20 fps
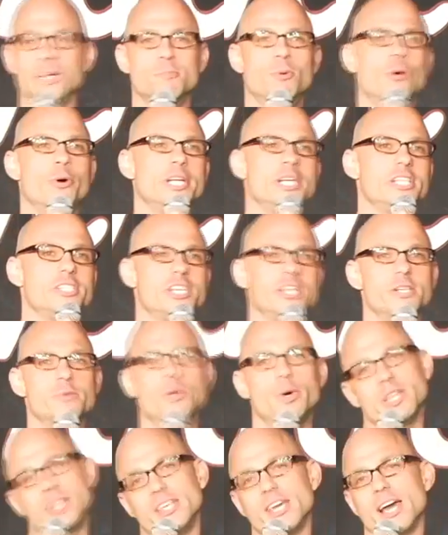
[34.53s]
your pointy chin
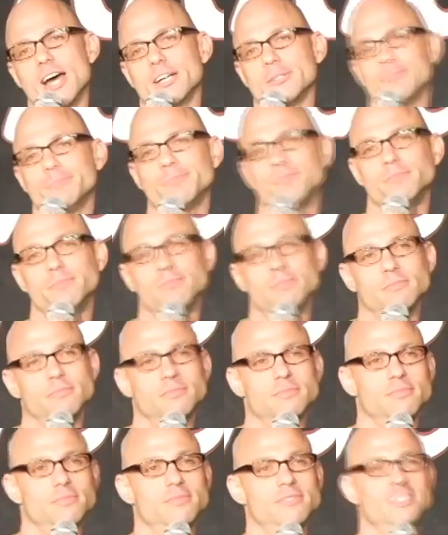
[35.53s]
with you.
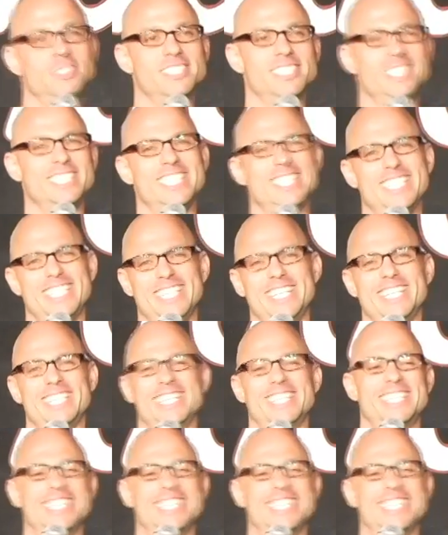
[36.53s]
I